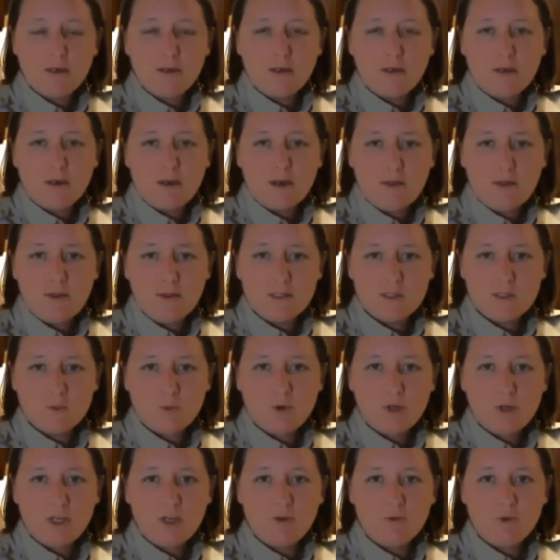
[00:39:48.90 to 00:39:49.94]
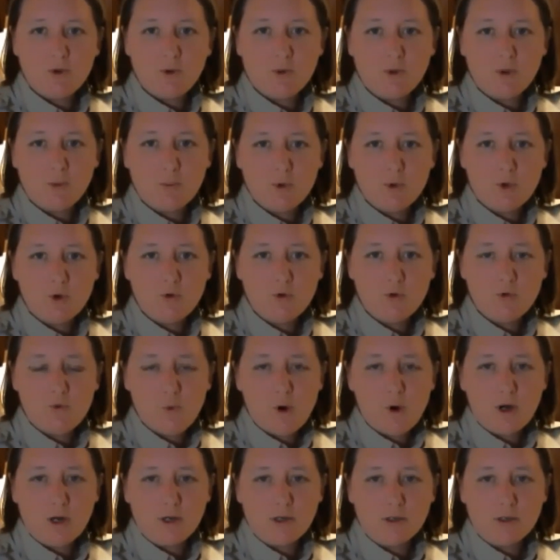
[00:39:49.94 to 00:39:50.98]
on the spring if we remove
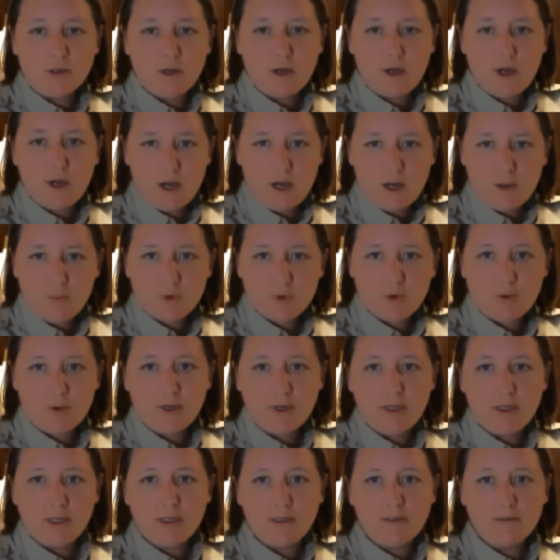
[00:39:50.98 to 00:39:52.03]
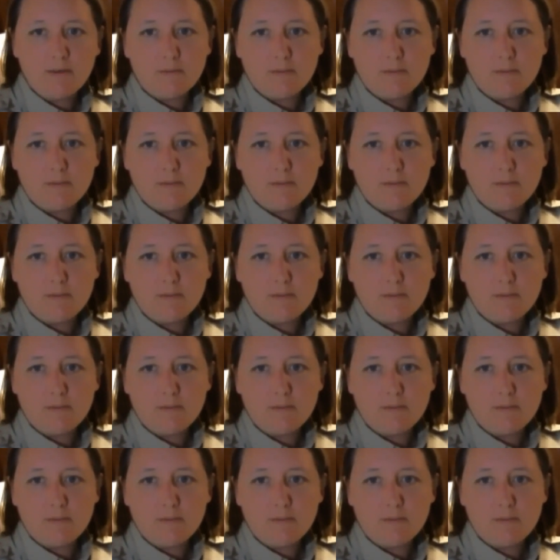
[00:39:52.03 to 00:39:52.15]
water up gradient.